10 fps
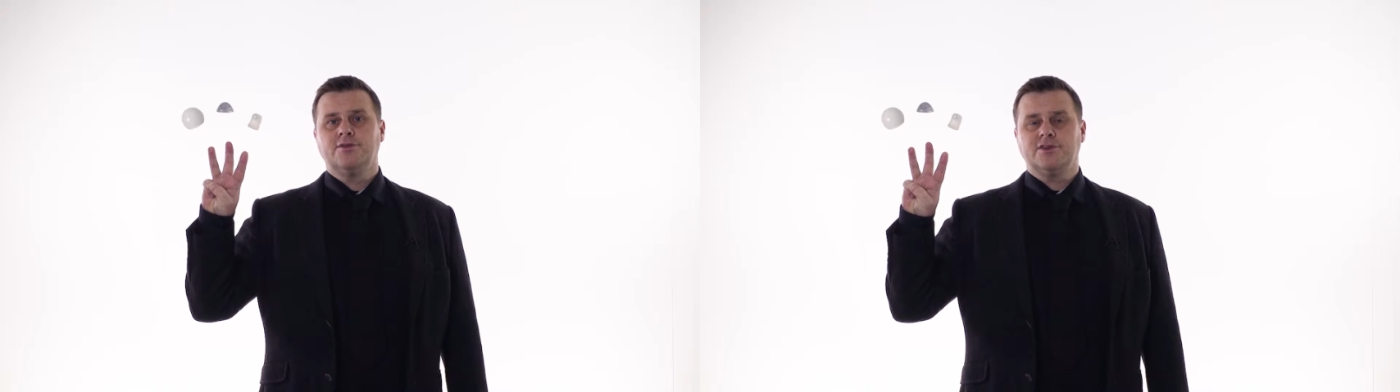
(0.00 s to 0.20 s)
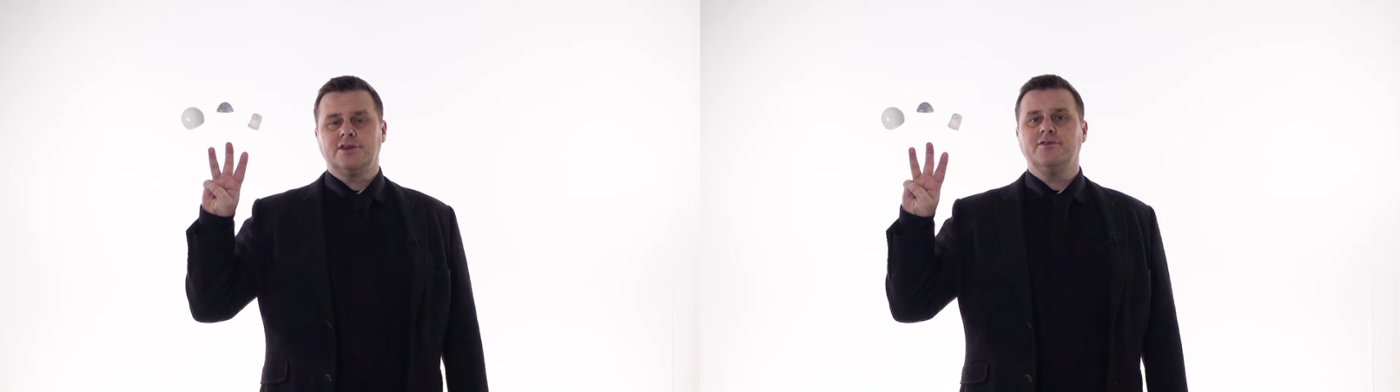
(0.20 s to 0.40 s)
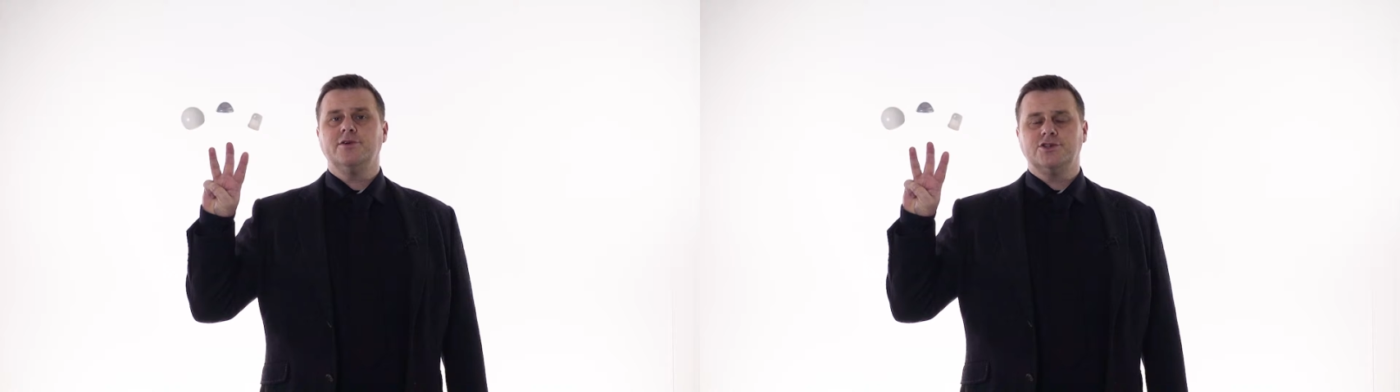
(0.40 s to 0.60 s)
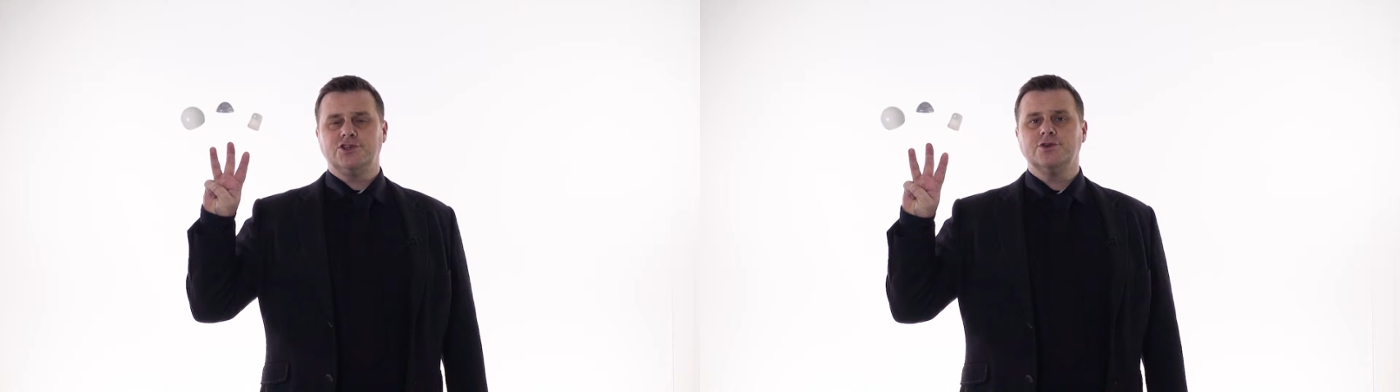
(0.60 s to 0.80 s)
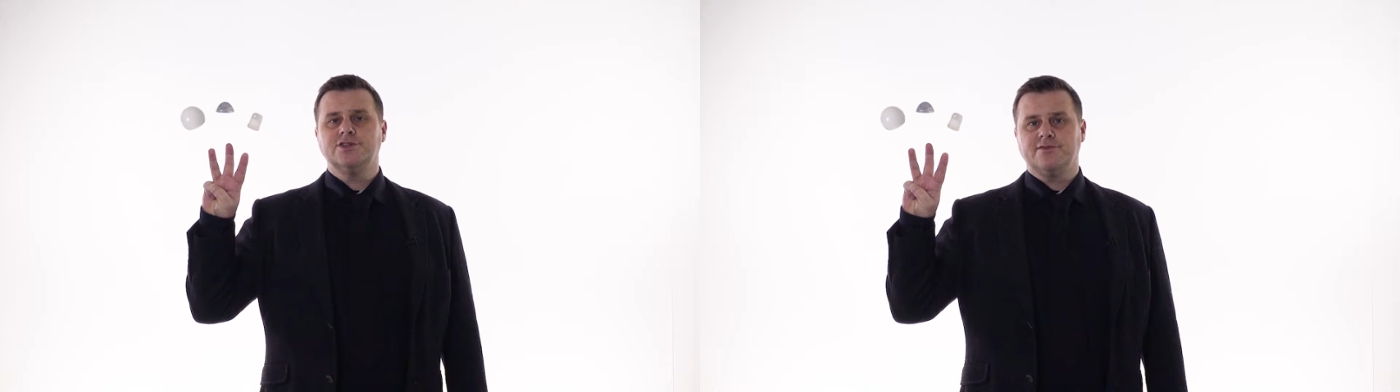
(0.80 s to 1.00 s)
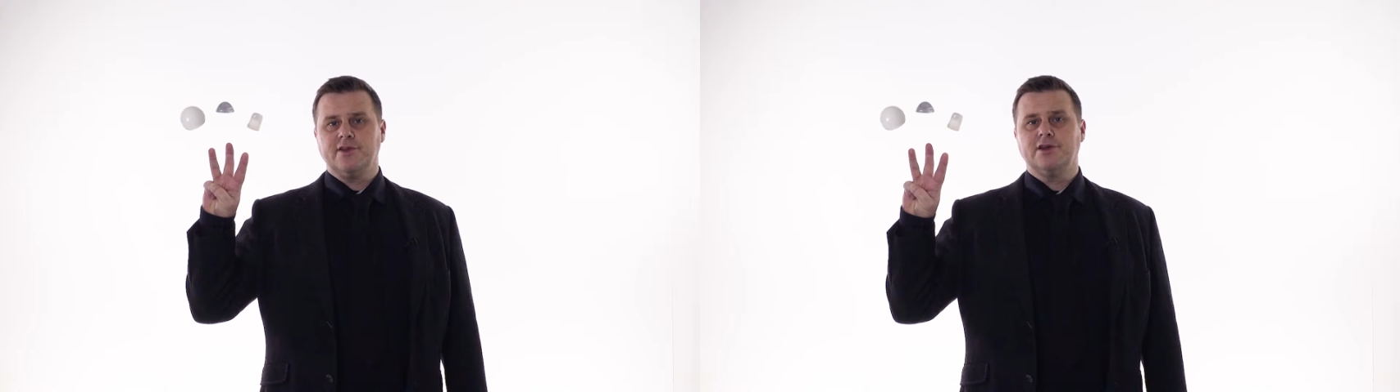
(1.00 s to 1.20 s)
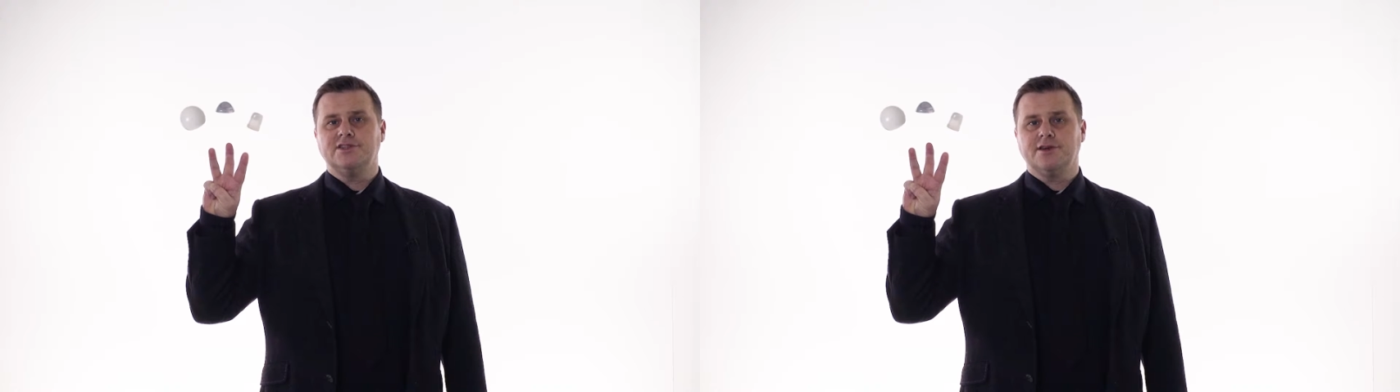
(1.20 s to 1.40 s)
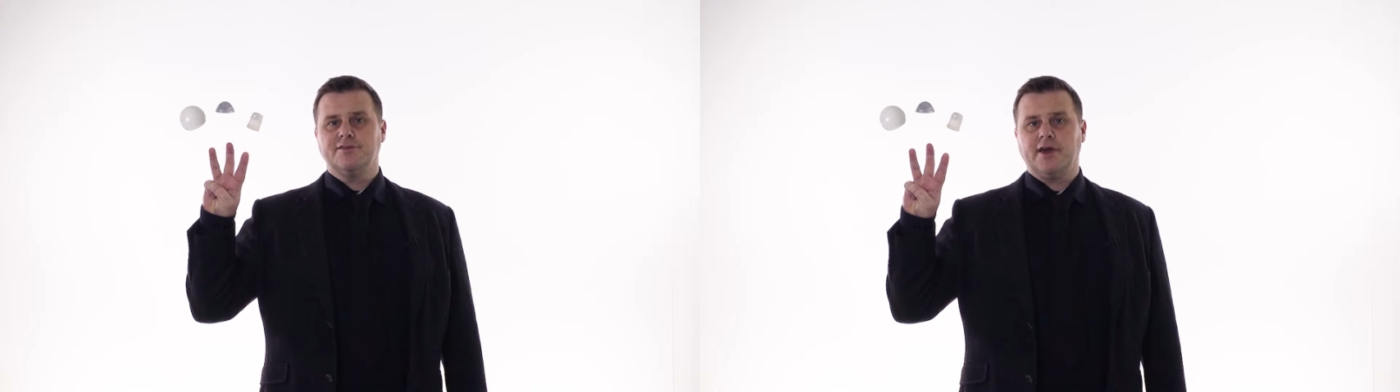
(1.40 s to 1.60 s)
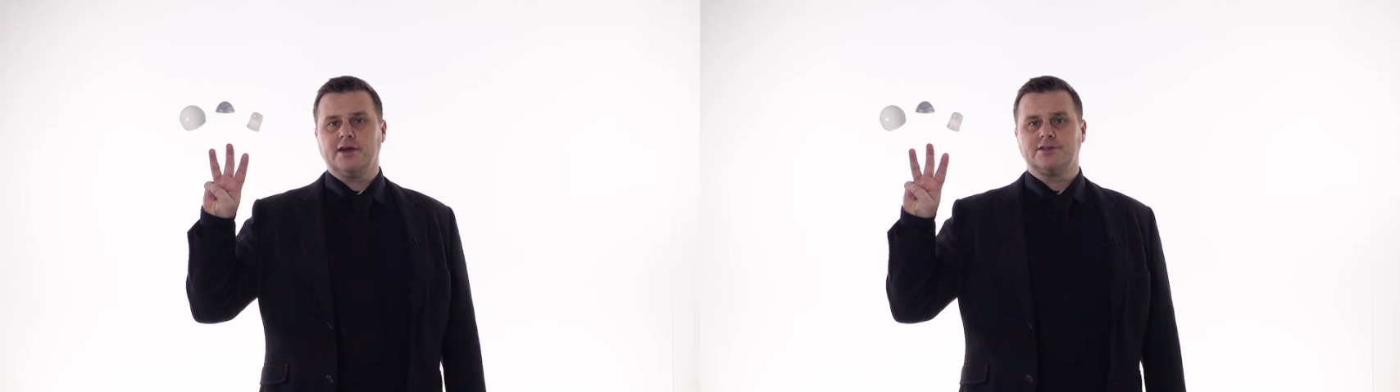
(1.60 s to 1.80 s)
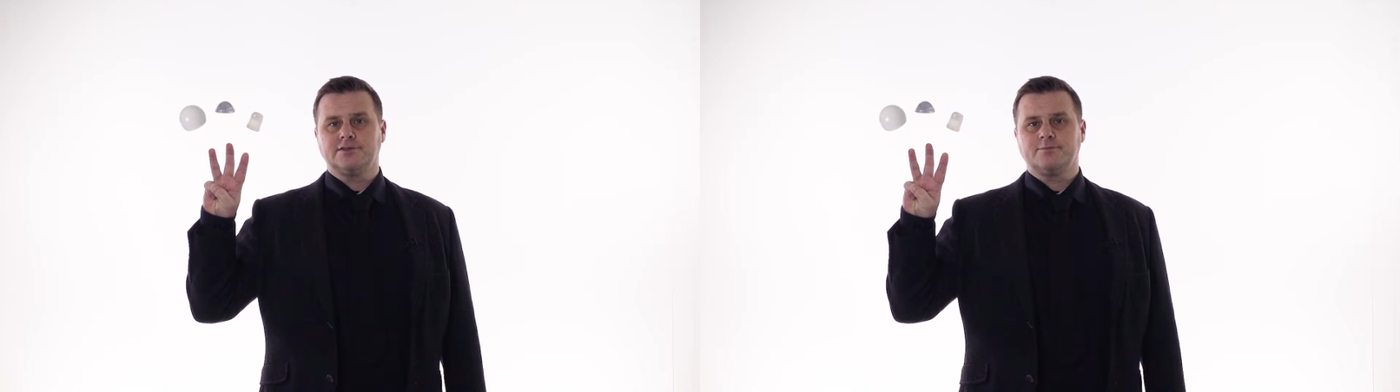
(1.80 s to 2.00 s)
to give you a choice of lighting
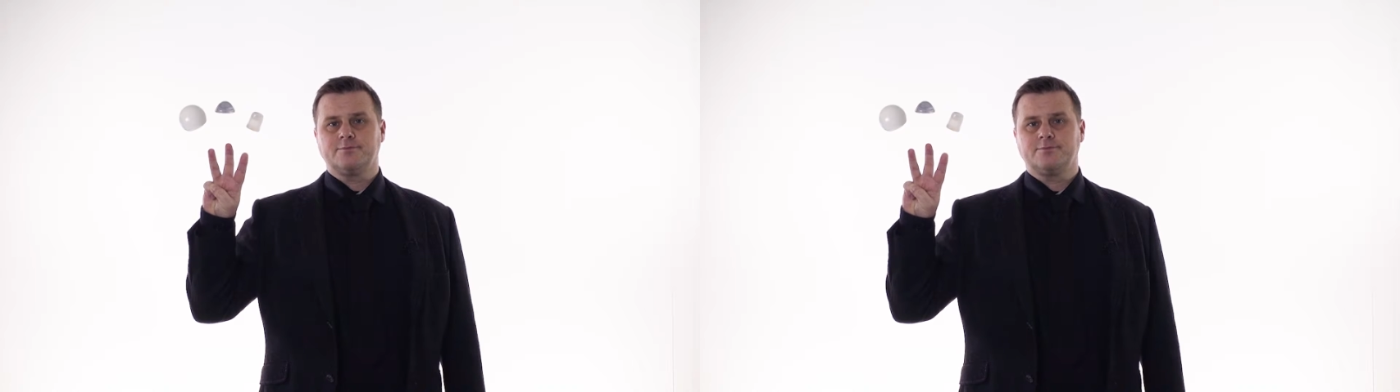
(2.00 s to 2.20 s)
effects.